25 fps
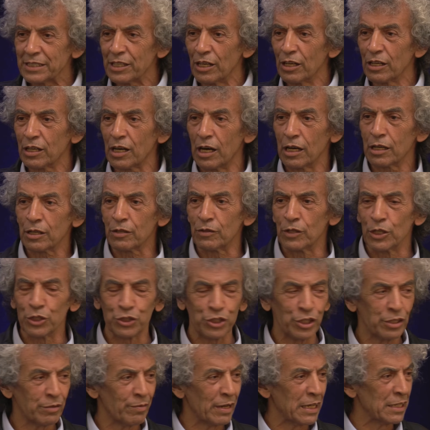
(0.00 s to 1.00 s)
I saw a
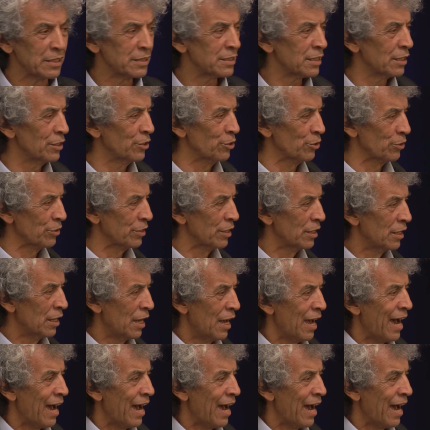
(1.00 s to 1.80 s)
cockroach in my saloon.